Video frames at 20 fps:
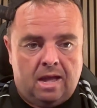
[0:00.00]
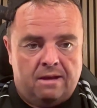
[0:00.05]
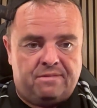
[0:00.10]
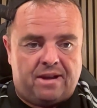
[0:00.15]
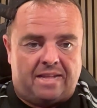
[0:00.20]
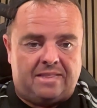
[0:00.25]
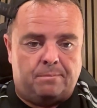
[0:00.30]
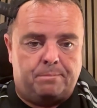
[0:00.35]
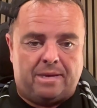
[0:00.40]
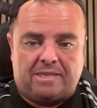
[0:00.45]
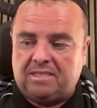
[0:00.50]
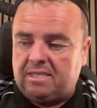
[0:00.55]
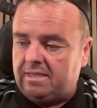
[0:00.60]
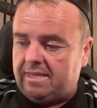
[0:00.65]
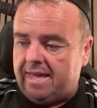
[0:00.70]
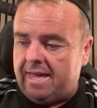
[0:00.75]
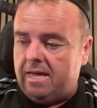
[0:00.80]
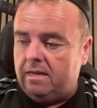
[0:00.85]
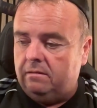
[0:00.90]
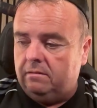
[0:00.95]
had a busy
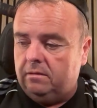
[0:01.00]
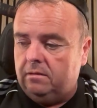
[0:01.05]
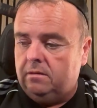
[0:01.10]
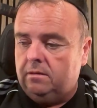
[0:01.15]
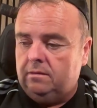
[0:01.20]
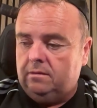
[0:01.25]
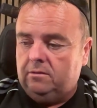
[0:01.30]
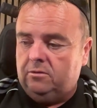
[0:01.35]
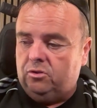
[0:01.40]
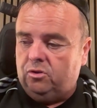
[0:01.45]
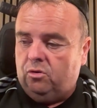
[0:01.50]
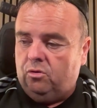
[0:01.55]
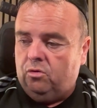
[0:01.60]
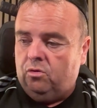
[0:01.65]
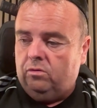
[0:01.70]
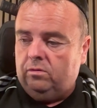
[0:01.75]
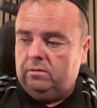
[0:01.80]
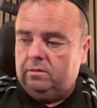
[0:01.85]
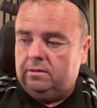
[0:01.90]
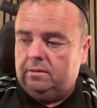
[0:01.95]
day,
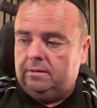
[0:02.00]
so